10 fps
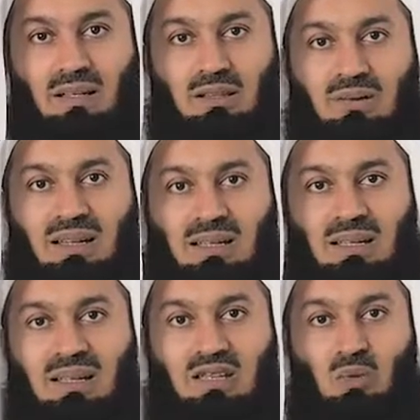The
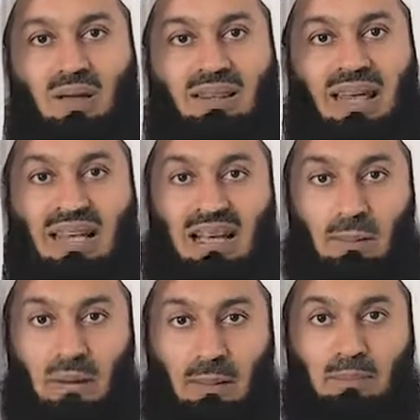reason is when they
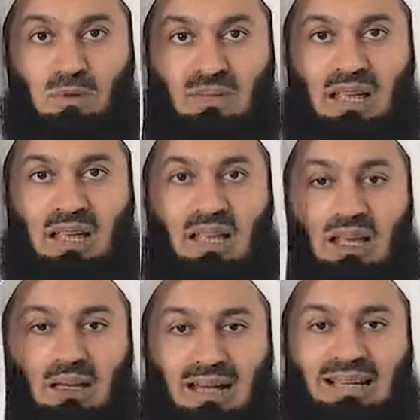come up to say,
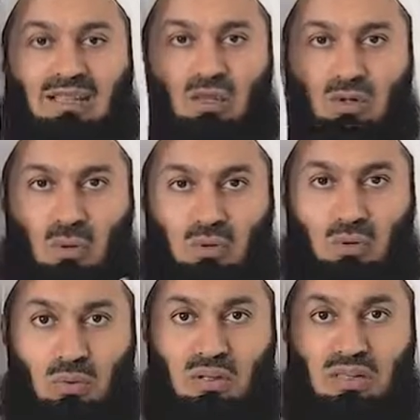guys, don't
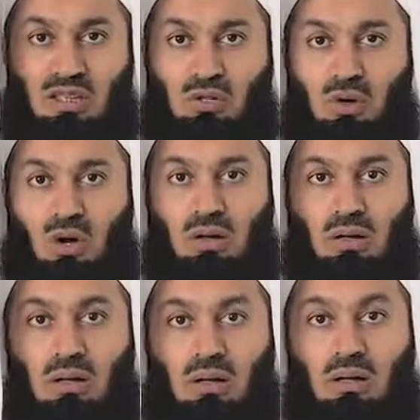do this, it's wrong.